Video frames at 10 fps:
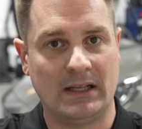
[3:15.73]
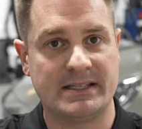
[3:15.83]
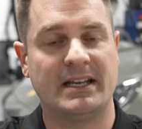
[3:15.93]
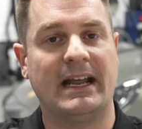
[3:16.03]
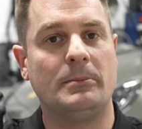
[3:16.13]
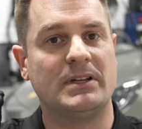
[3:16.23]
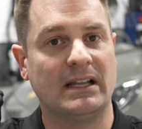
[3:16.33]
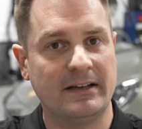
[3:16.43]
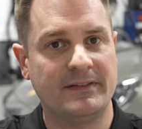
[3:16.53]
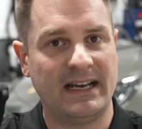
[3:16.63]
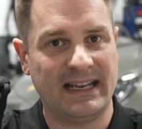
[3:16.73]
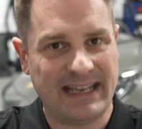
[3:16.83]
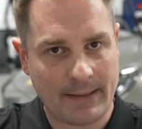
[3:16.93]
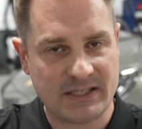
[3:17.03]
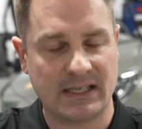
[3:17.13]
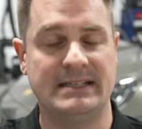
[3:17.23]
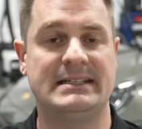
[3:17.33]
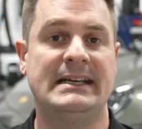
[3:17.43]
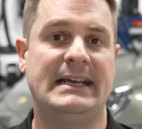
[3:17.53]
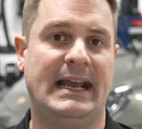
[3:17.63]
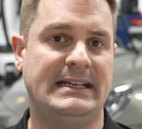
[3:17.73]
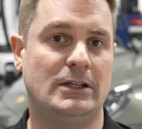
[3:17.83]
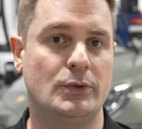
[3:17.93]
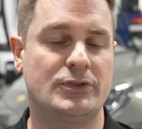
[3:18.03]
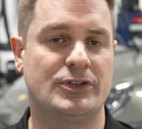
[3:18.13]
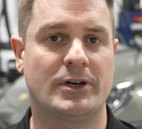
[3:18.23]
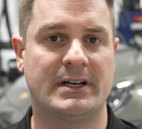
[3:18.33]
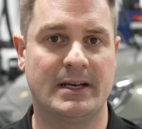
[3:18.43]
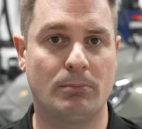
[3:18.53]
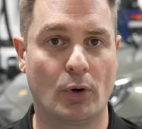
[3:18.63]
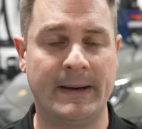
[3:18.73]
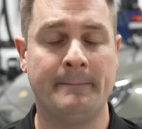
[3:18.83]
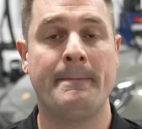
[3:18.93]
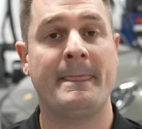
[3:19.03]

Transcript: It's going to help to lift and encapsulate any loose dirt and debris.